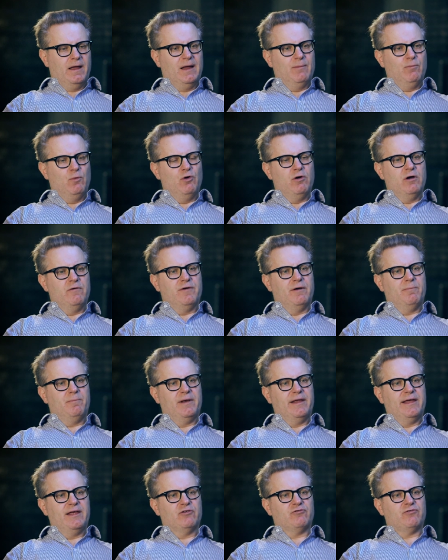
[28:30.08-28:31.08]
And moreover,
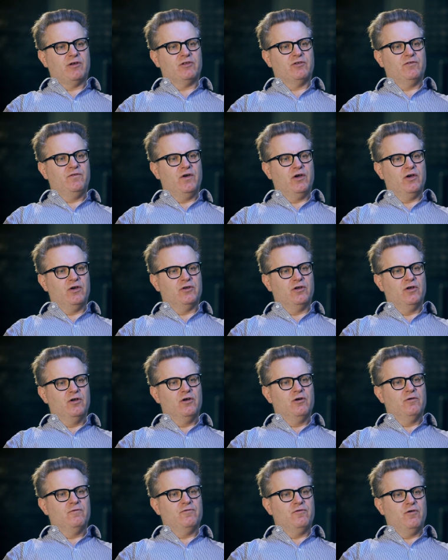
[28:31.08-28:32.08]
plays transferred
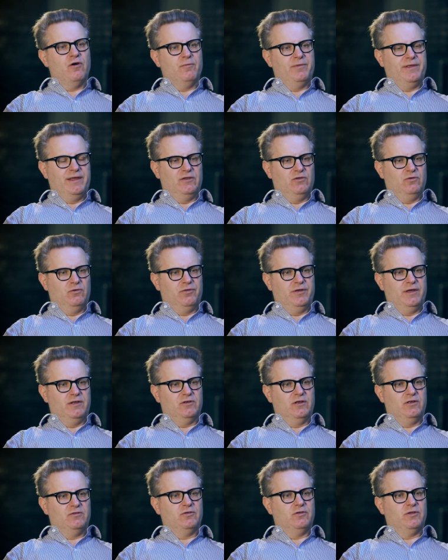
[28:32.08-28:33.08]
from the indoor
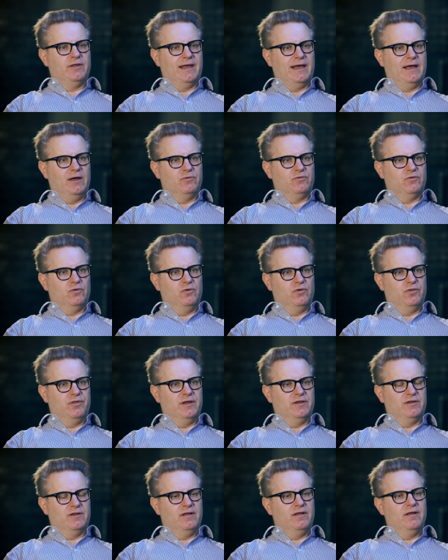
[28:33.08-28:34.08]
theatre to the outdoor
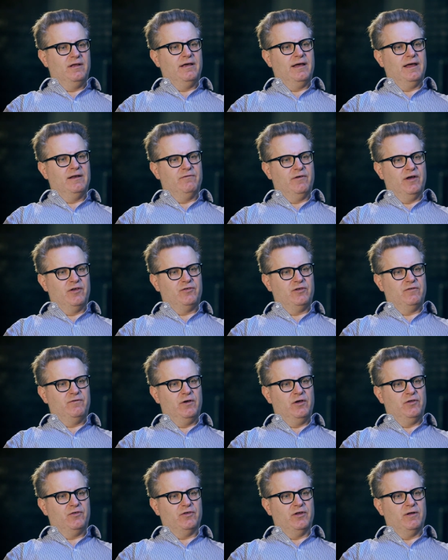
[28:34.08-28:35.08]
theatre and vice
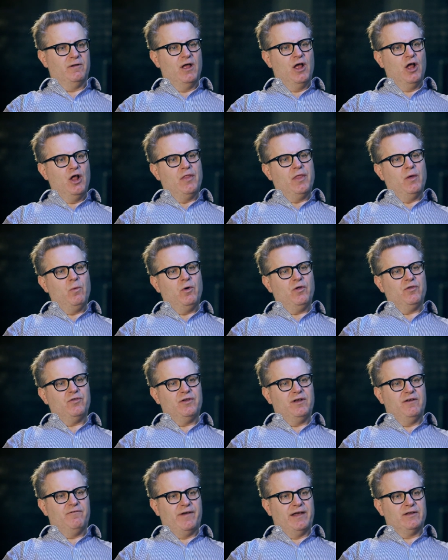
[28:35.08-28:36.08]
versa. There was,
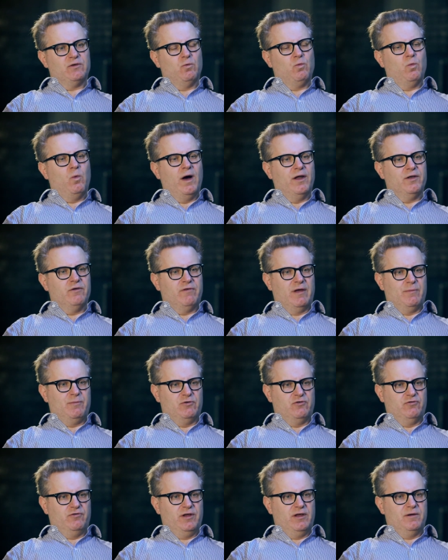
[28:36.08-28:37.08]
in effect, one
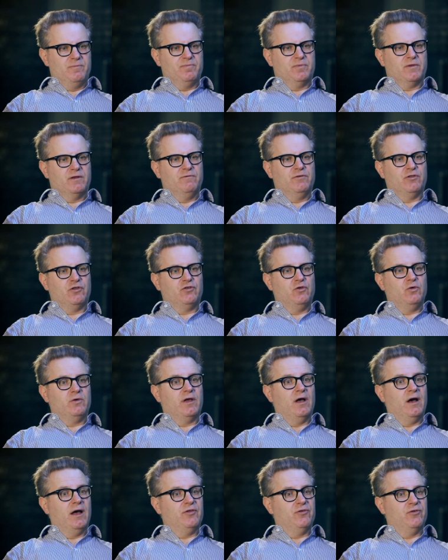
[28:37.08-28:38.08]
repertory for the two
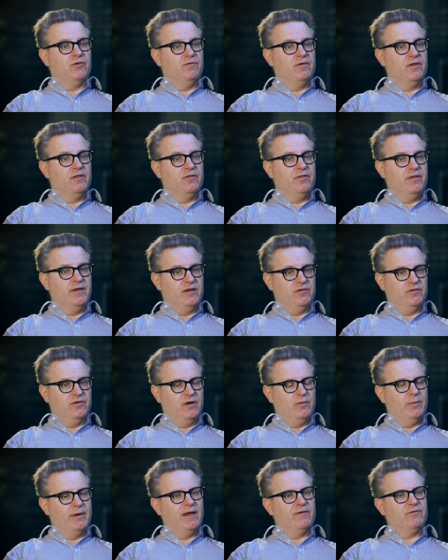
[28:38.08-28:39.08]
kinds of
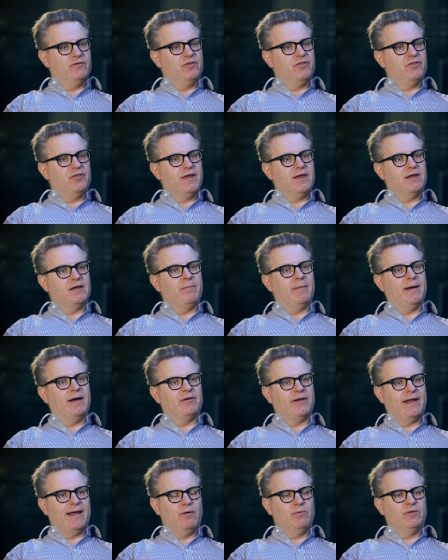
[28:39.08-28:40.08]
theatre. We have to think
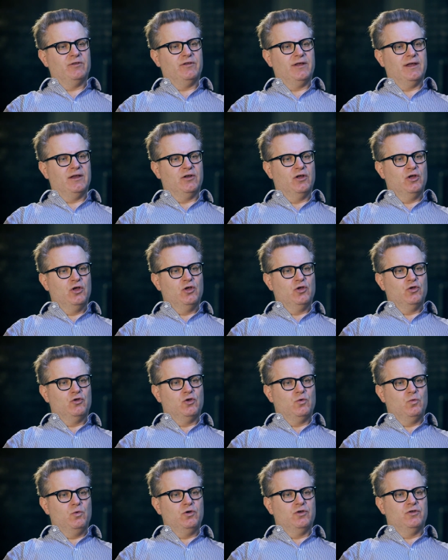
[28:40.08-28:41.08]
about how, indeed,
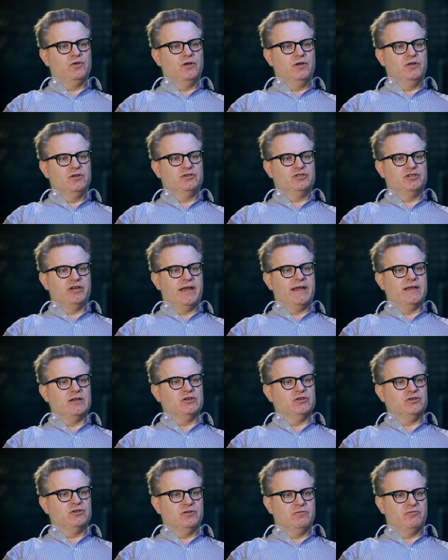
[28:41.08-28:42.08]
you would
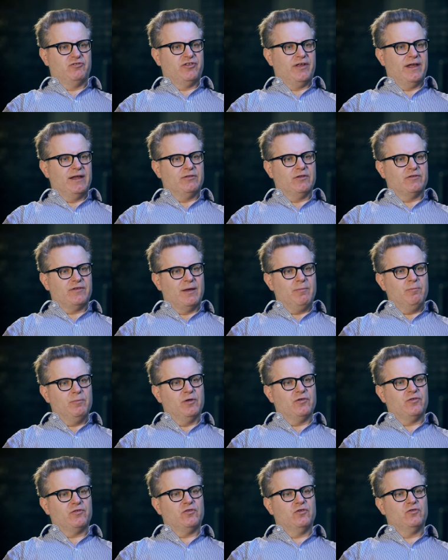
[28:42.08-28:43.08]
change, say, The
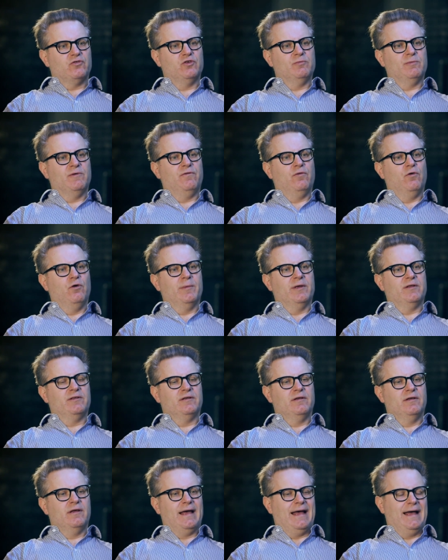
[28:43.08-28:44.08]
Tempest to perform
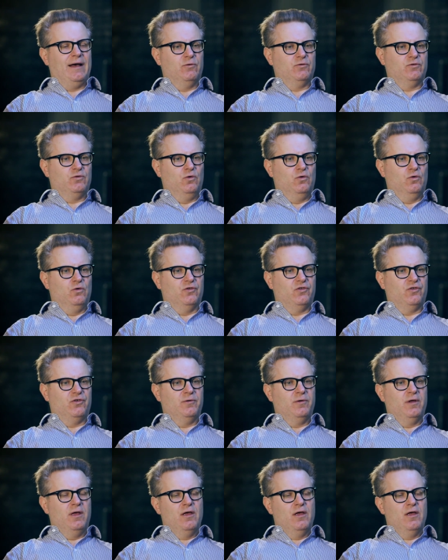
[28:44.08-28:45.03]
it outdoors.